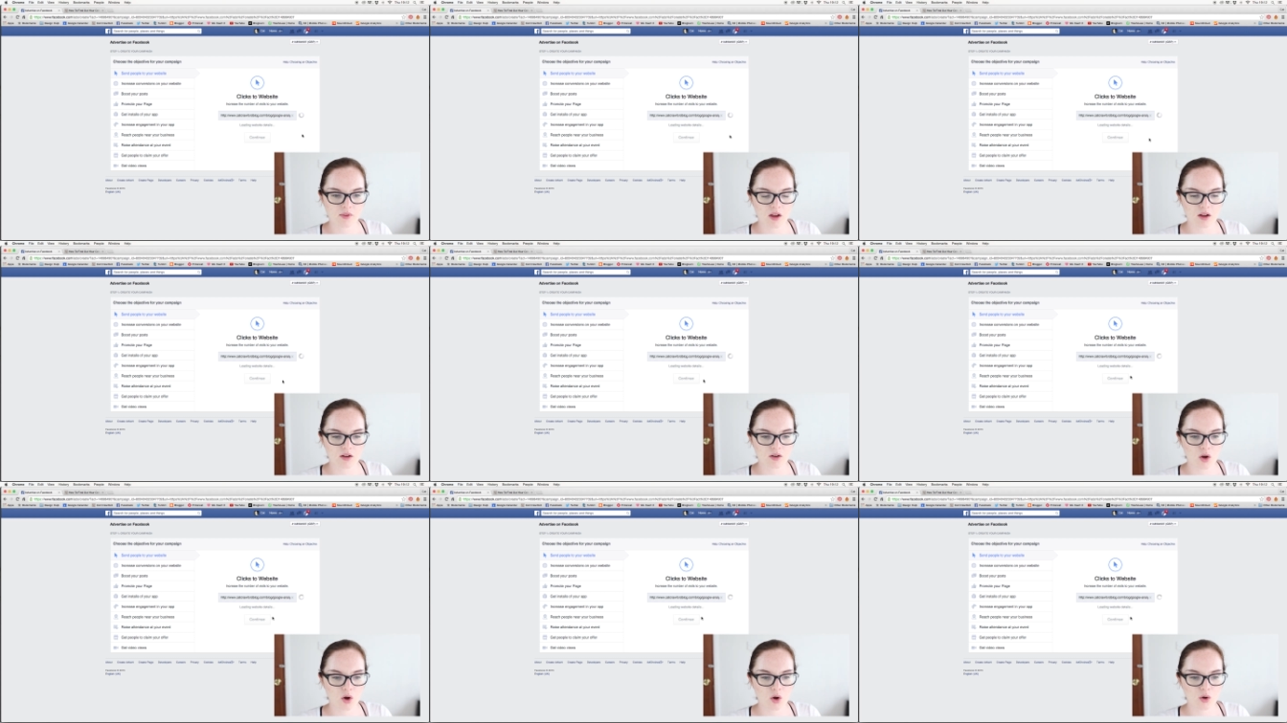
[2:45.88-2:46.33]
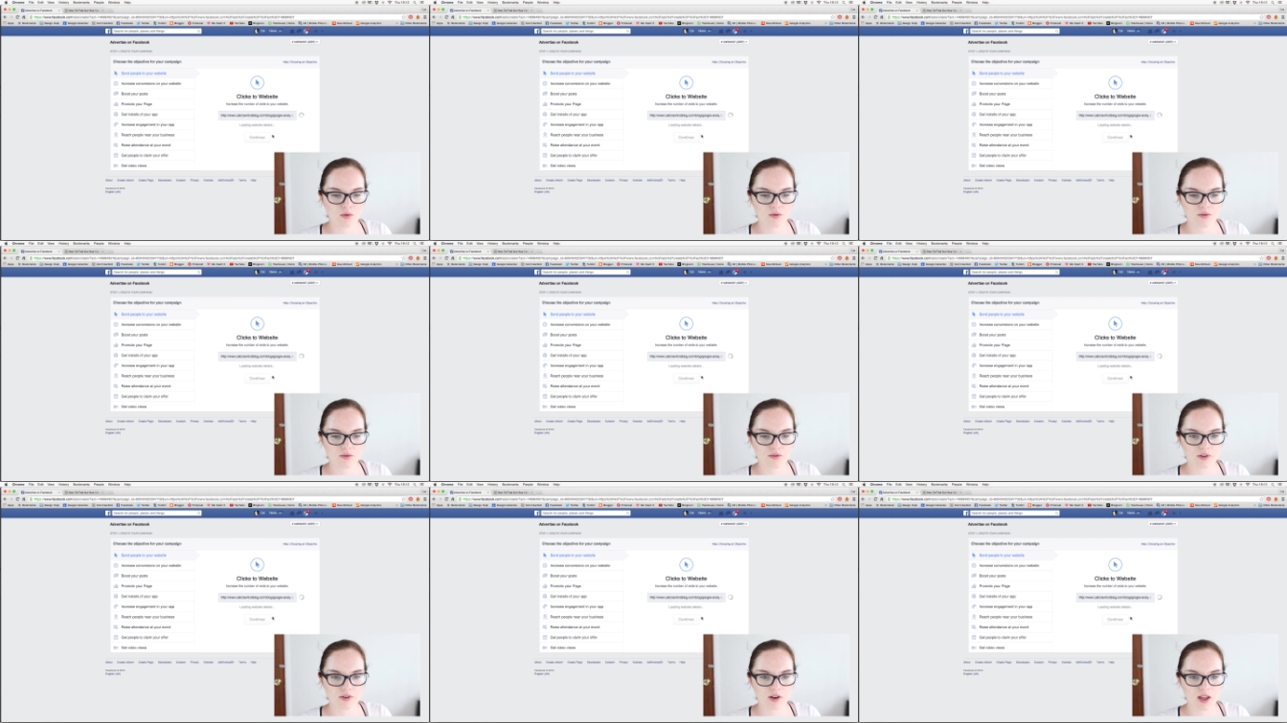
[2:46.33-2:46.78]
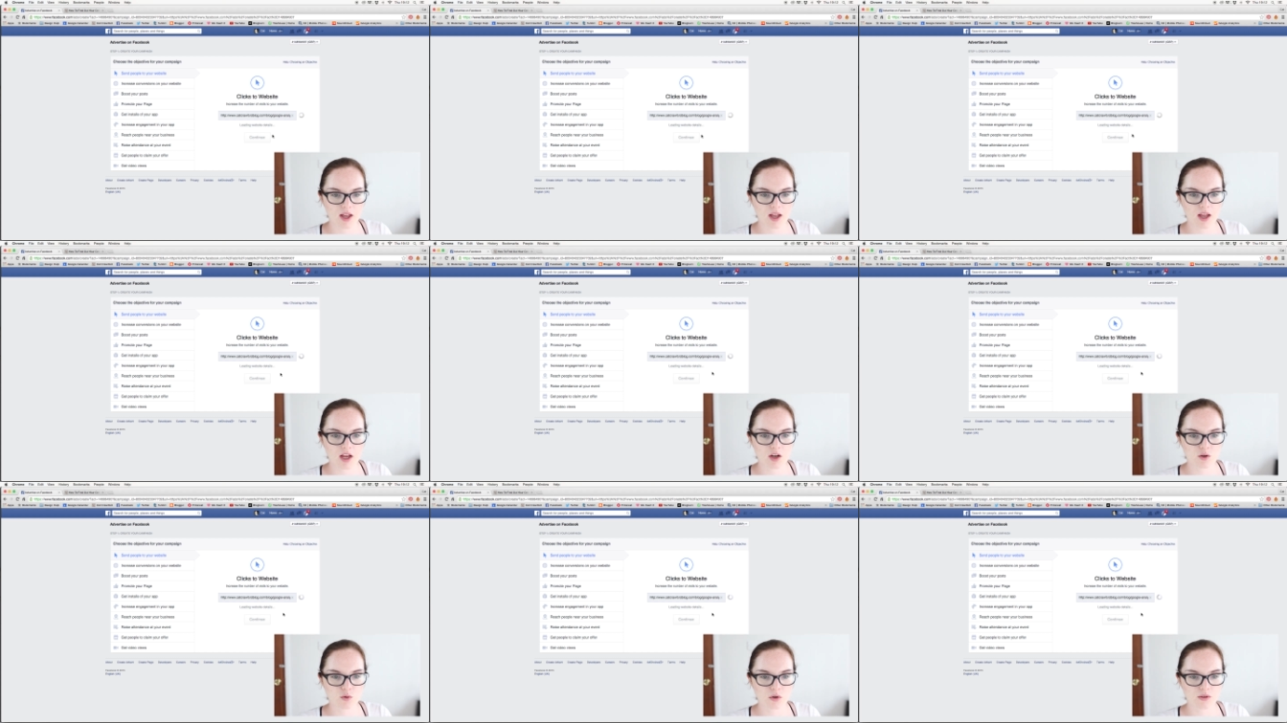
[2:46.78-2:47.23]
And
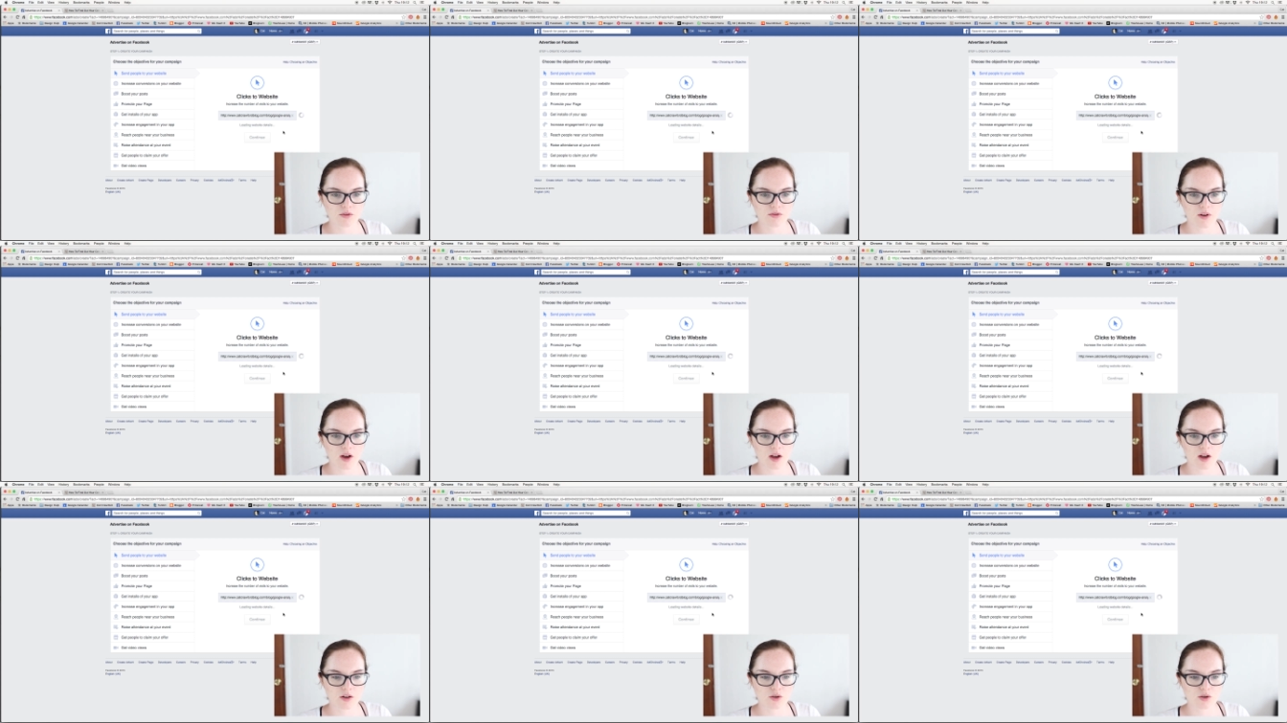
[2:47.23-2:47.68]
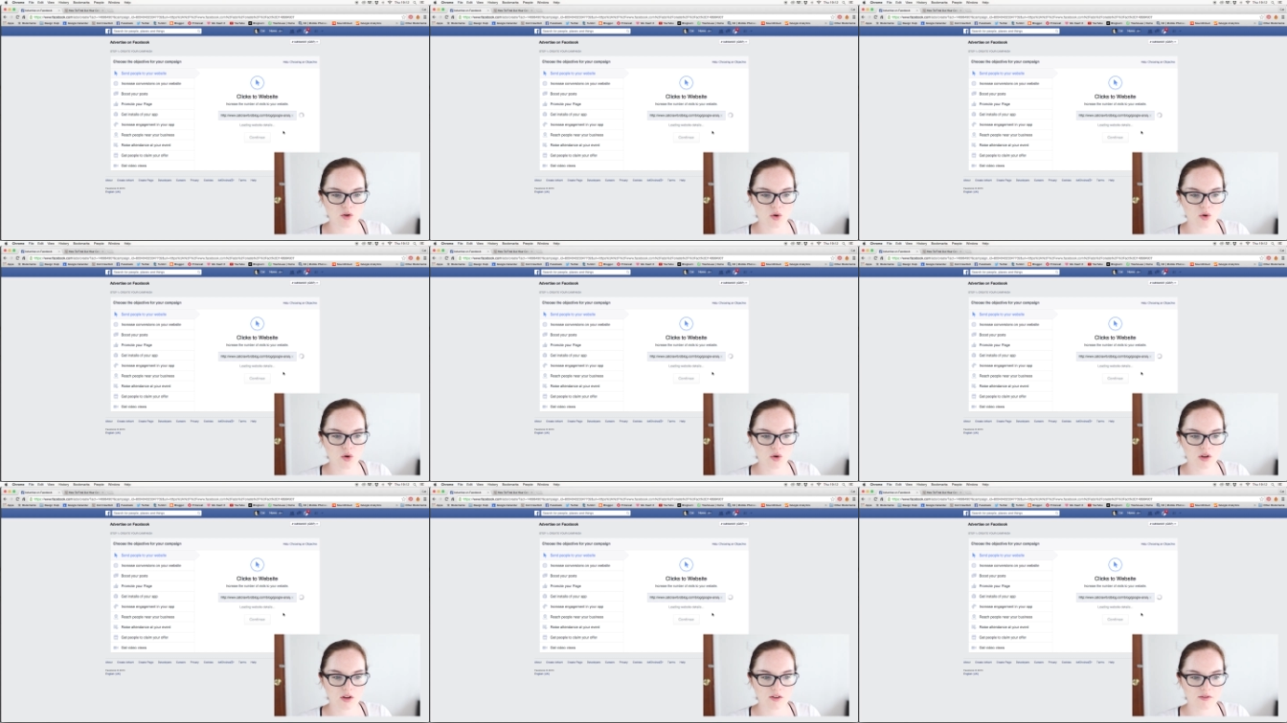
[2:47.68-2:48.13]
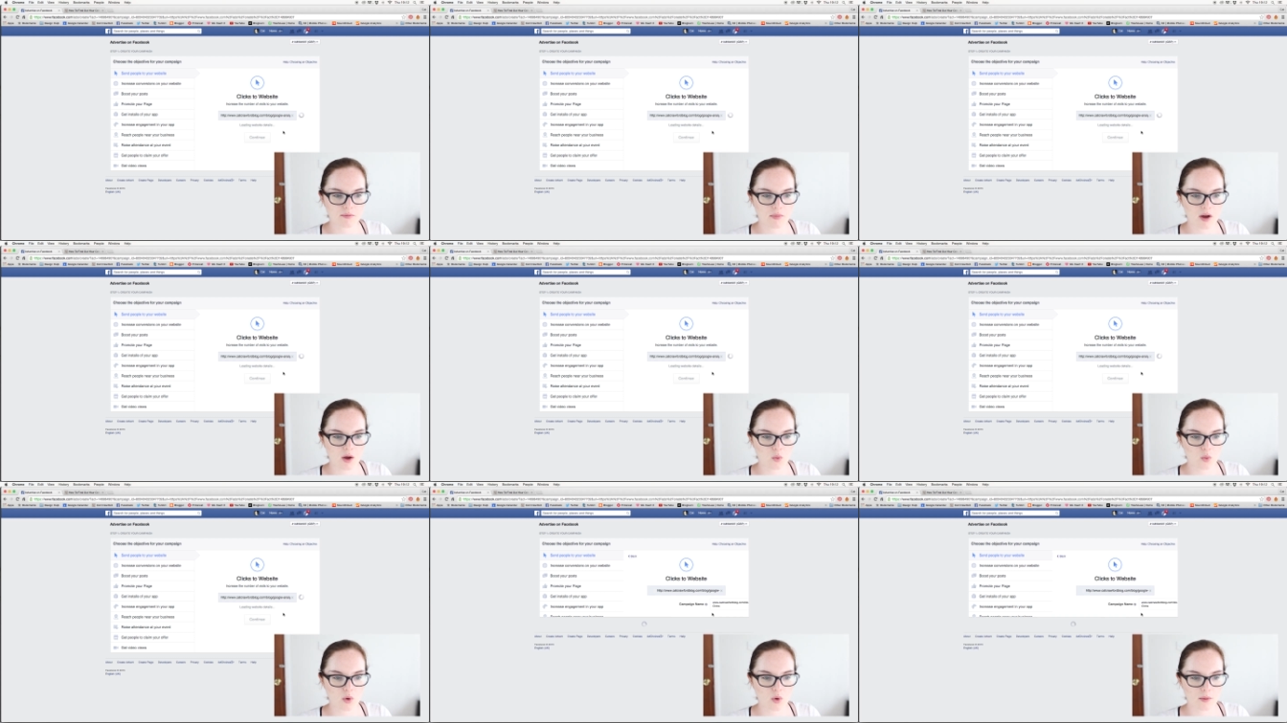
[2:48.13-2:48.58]
hopefully it will find all of
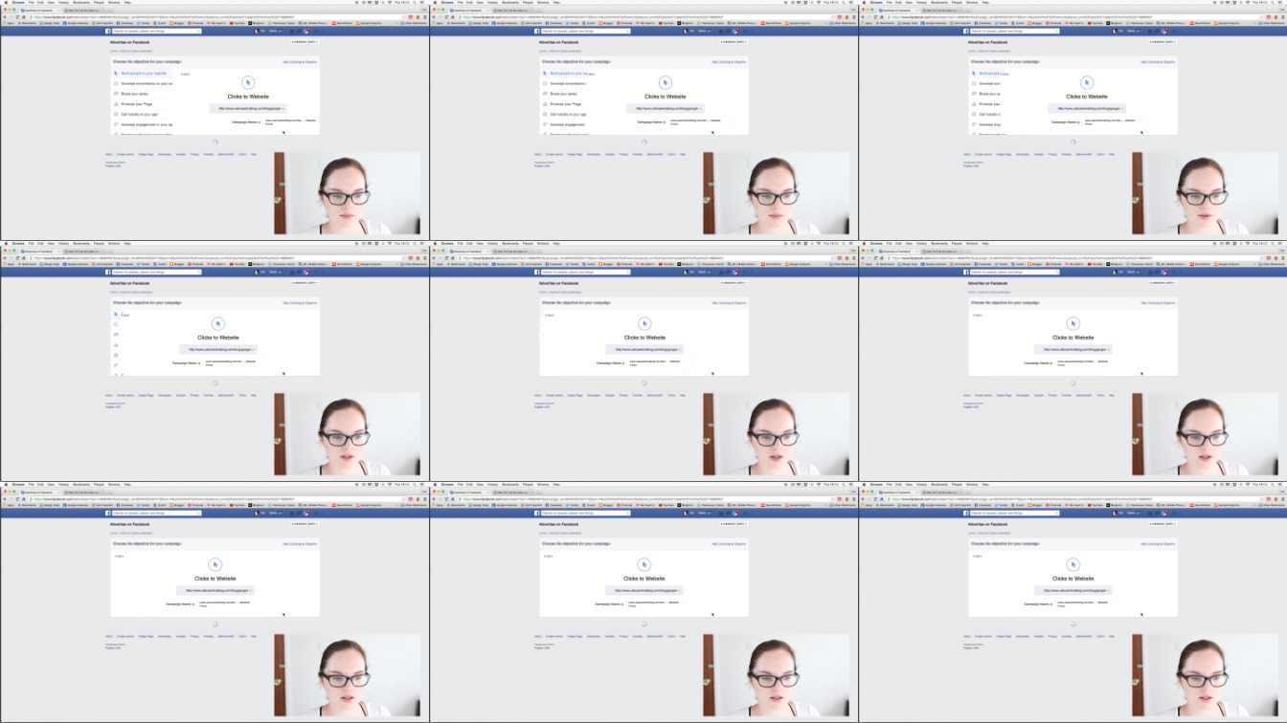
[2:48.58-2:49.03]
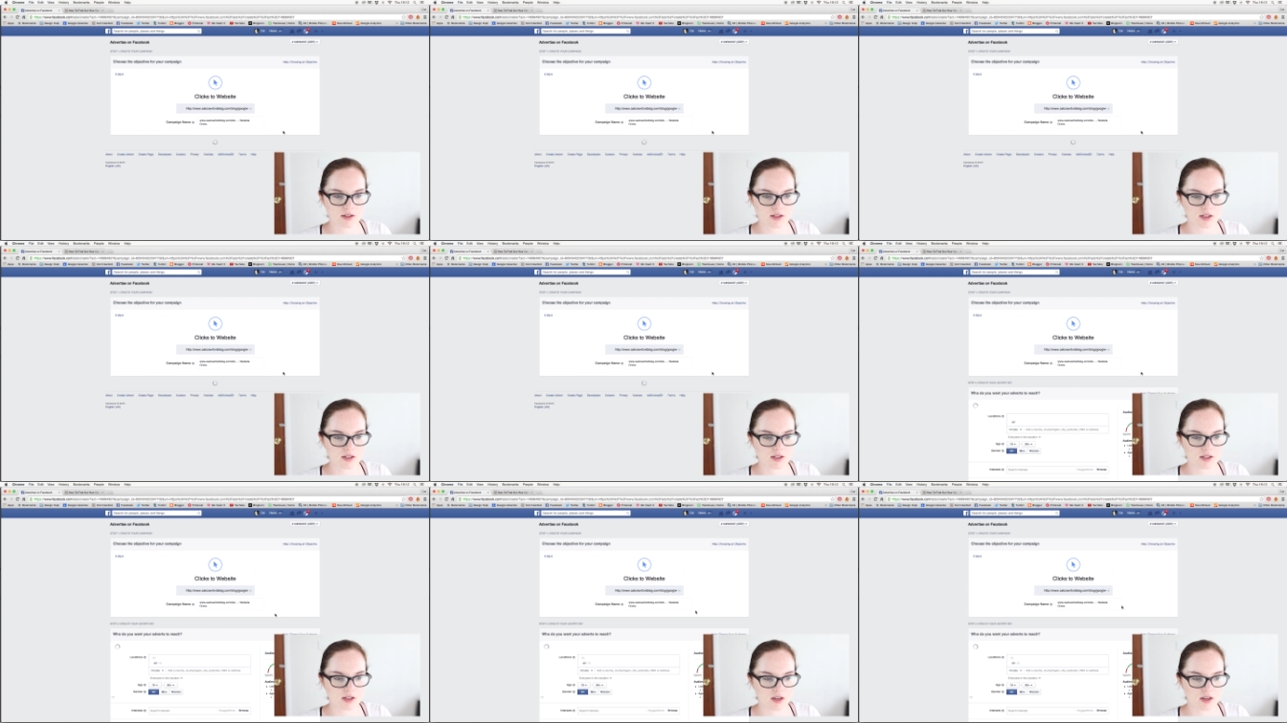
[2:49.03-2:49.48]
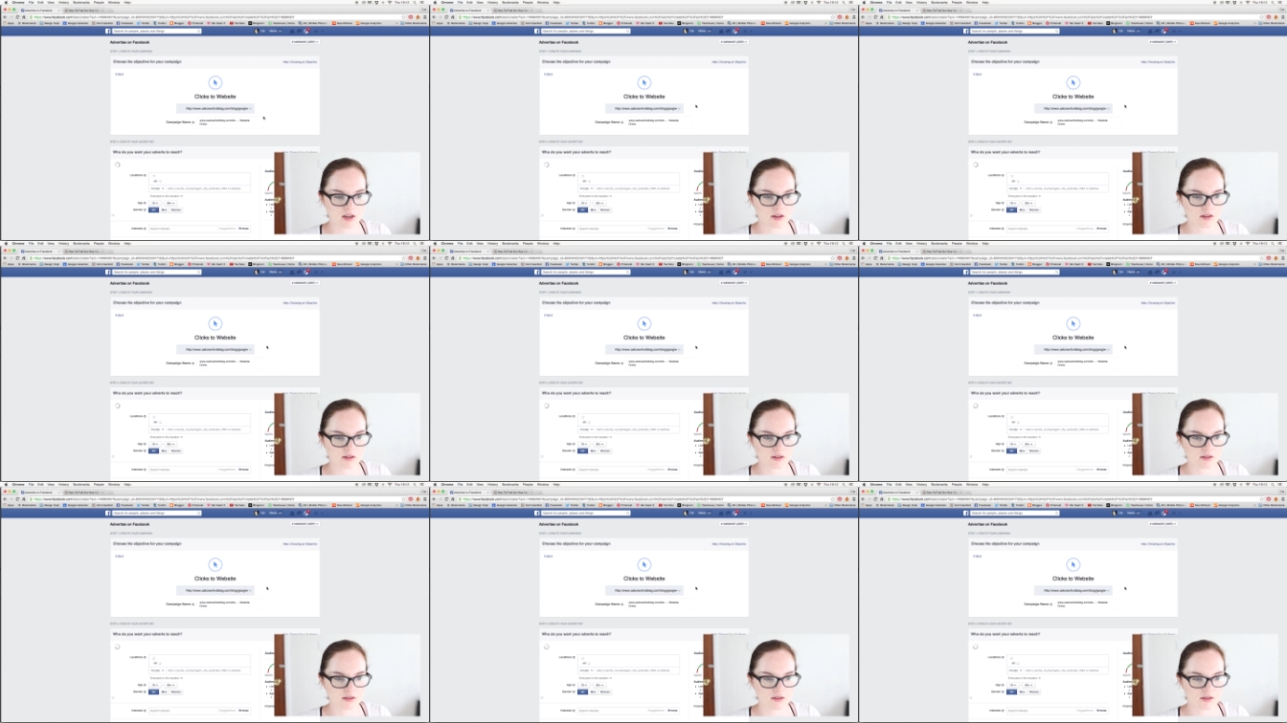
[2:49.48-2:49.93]
my website
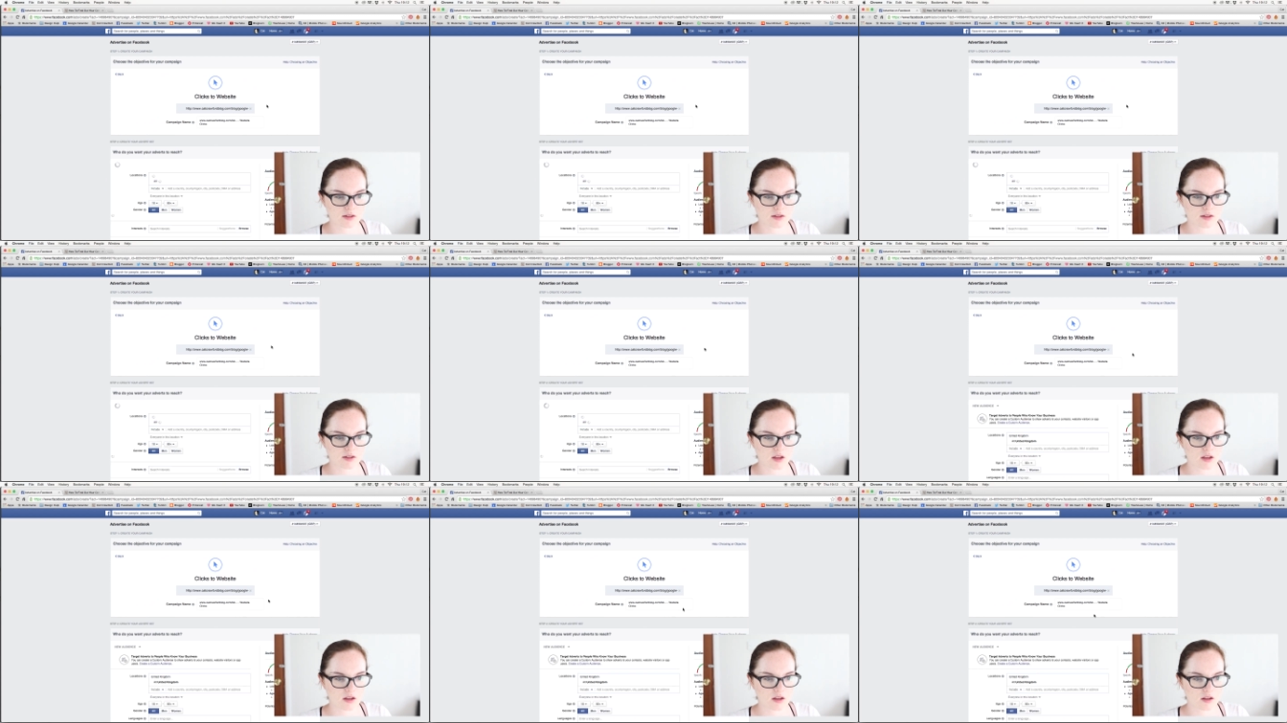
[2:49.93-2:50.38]
details.